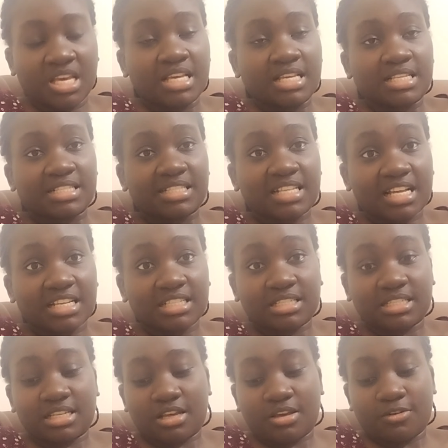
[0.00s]

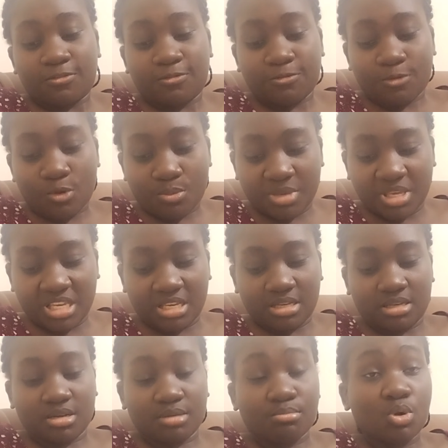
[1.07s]
start forming
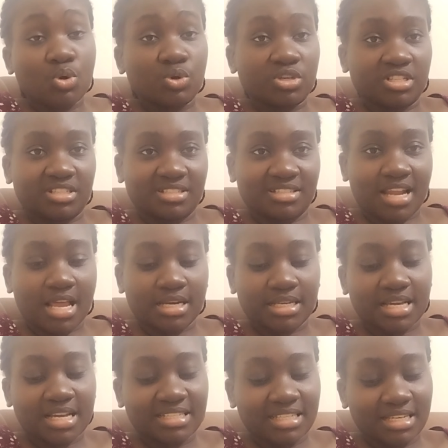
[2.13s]
bone and
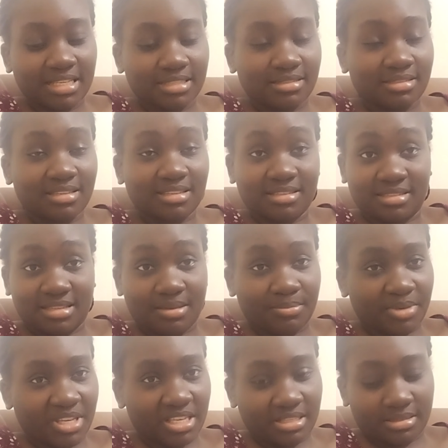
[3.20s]
cartilage in some
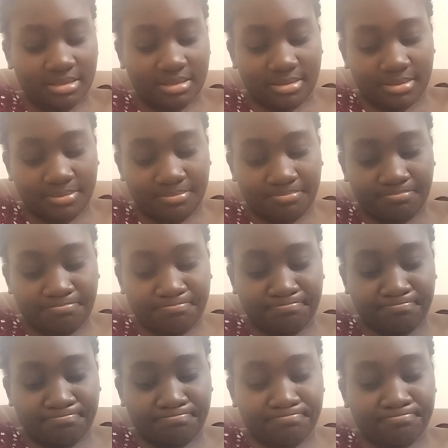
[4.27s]
cases.
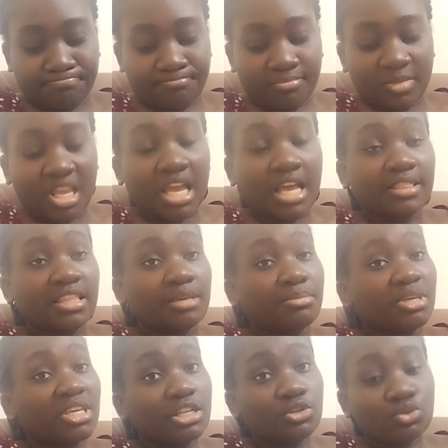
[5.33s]
They
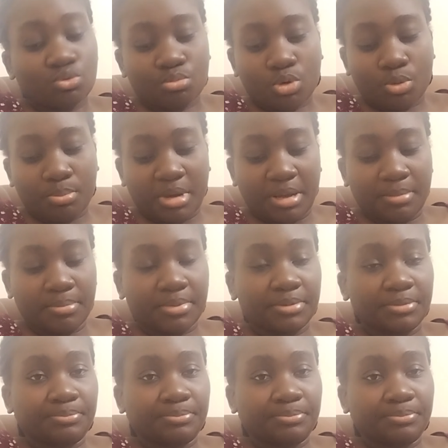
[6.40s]
begin to mop up